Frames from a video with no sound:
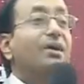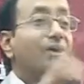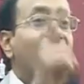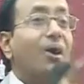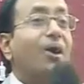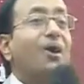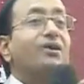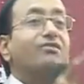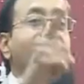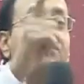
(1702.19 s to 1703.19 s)
God
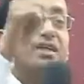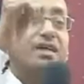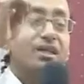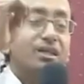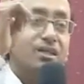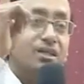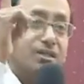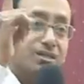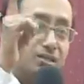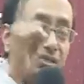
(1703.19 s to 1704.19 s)
of
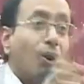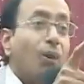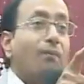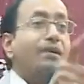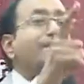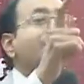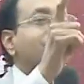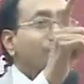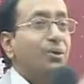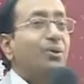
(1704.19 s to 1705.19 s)
Job
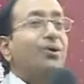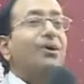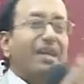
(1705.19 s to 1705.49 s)
is your God.